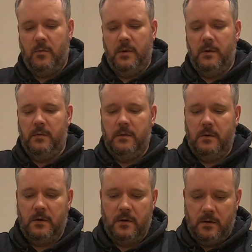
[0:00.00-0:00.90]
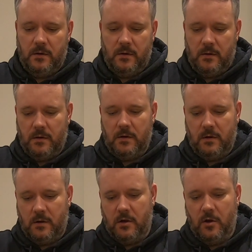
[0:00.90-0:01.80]
we'll
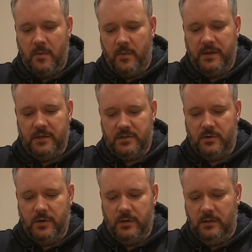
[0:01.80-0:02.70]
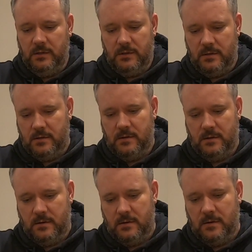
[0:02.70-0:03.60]
comb away the soil,
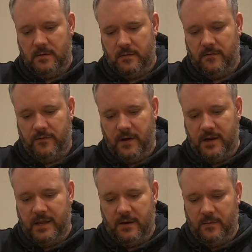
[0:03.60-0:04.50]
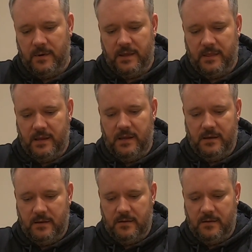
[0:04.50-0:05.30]
find out where the